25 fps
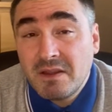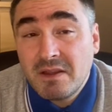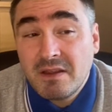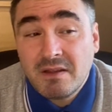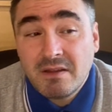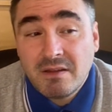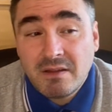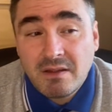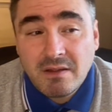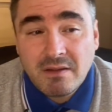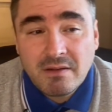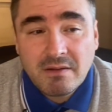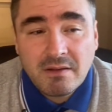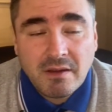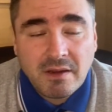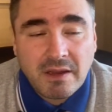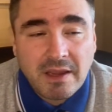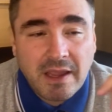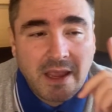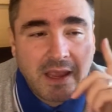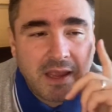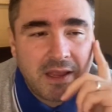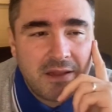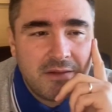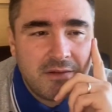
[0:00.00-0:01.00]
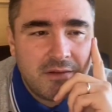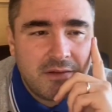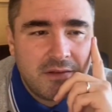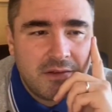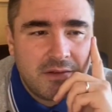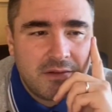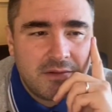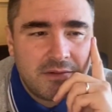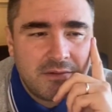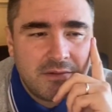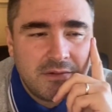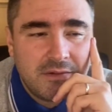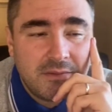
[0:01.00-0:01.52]
uh, again,
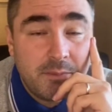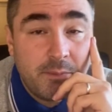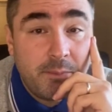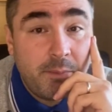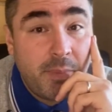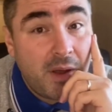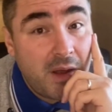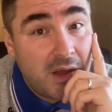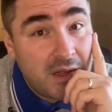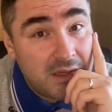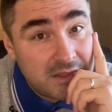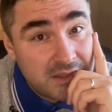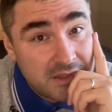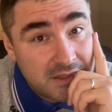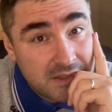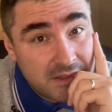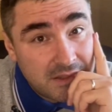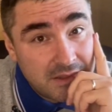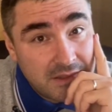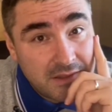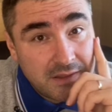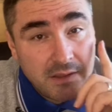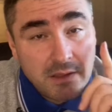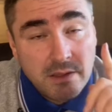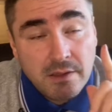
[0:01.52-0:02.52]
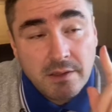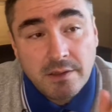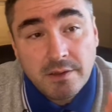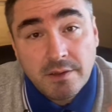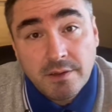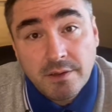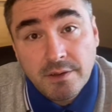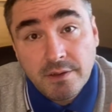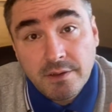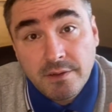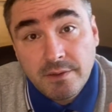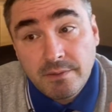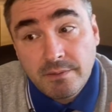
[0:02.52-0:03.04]
but uh,
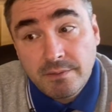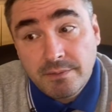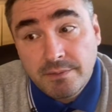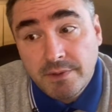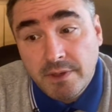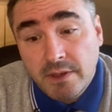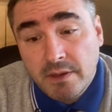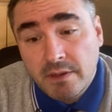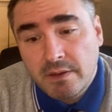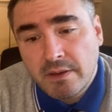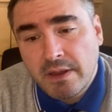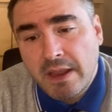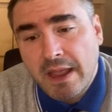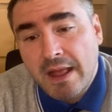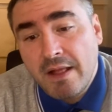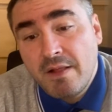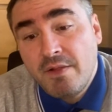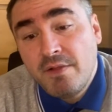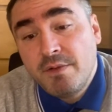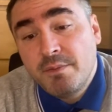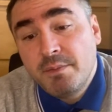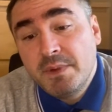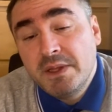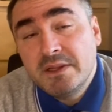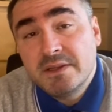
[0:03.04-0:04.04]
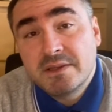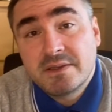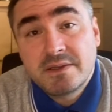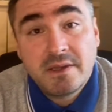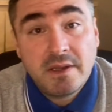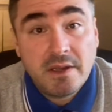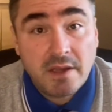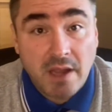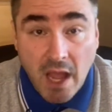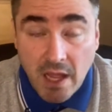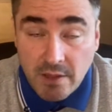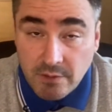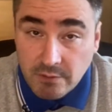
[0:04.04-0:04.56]
the health
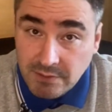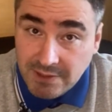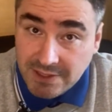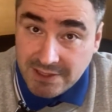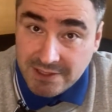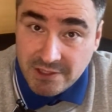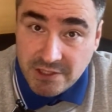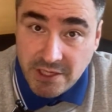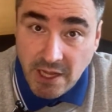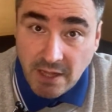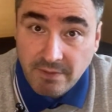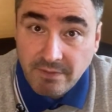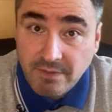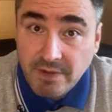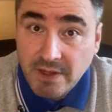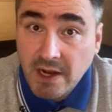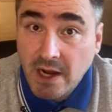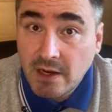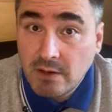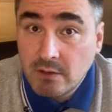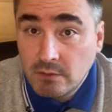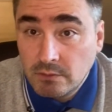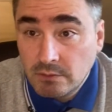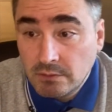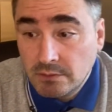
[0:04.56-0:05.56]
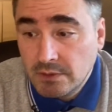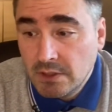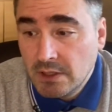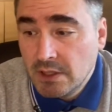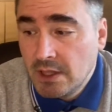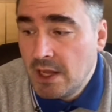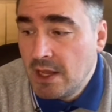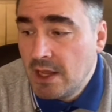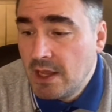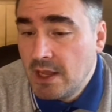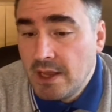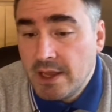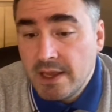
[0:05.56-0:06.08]
minister Anutin Charnvirakul,
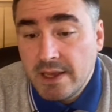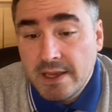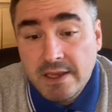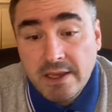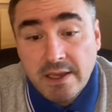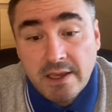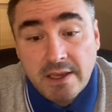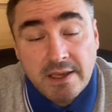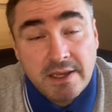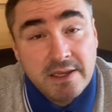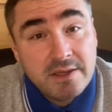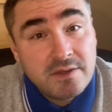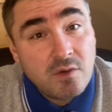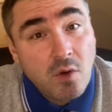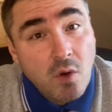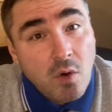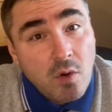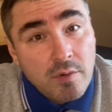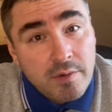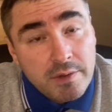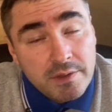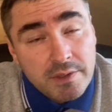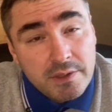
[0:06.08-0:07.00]
he's already